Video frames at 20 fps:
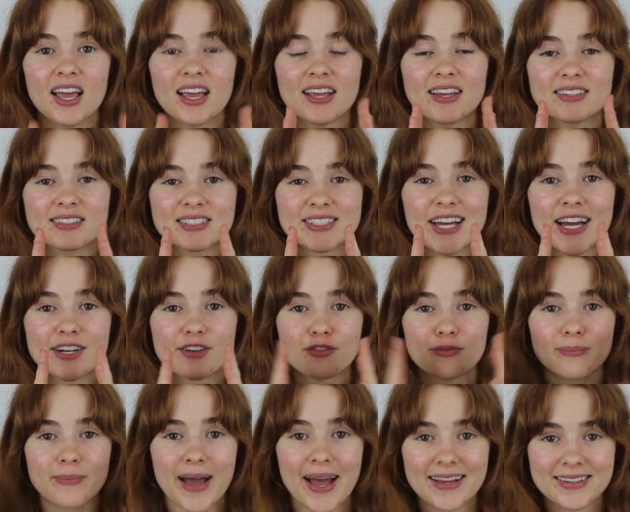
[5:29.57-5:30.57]
is kind
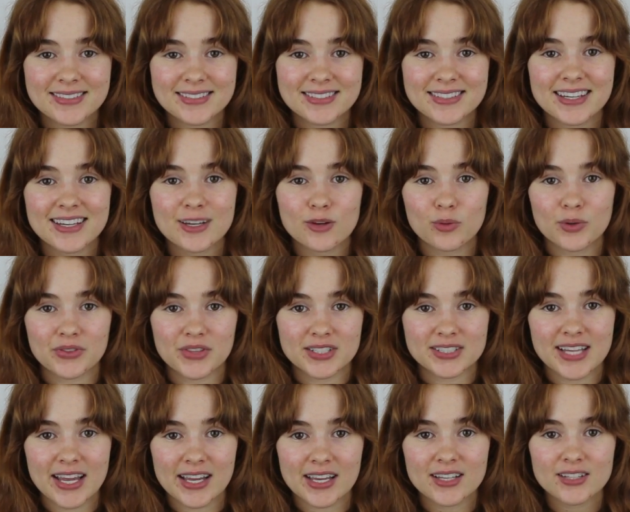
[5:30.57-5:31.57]
of mask it with the
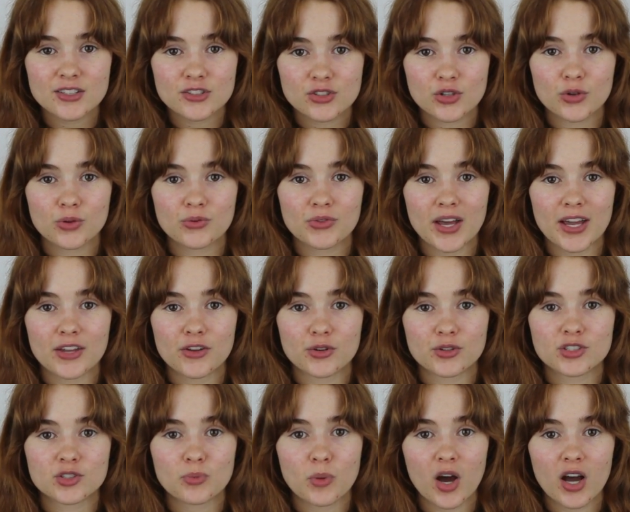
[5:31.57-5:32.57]
tan so that your
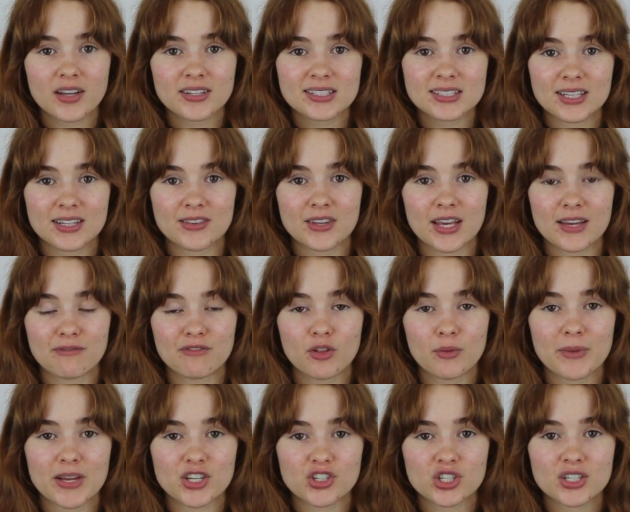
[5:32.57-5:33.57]
spots and the
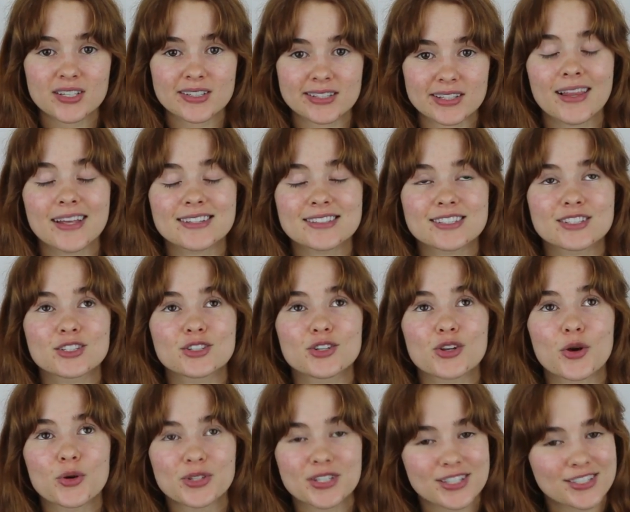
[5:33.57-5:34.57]
inflammation is less
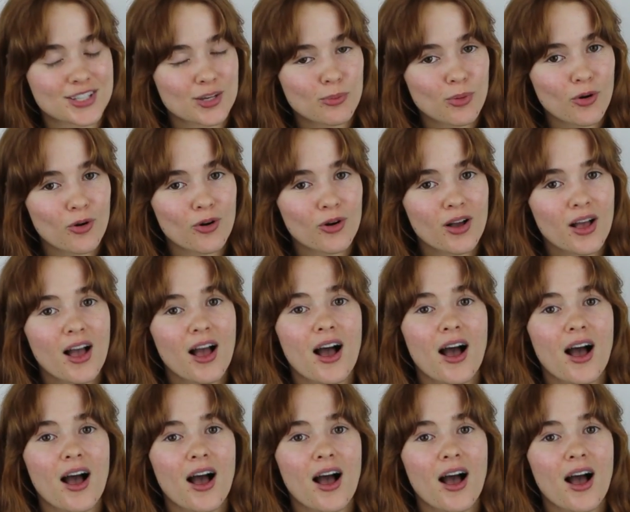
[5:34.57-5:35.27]
noticeable.